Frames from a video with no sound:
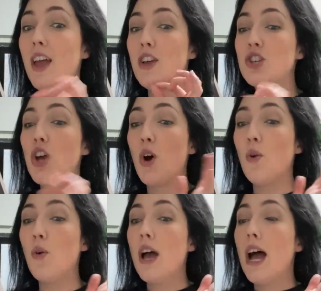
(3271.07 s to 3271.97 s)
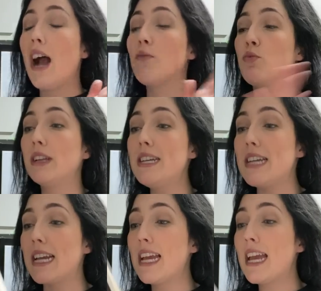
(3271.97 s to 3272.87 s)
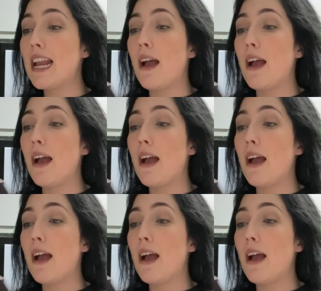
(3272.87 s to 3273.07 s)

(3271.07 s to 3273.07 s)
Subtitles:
So I'm really digging it.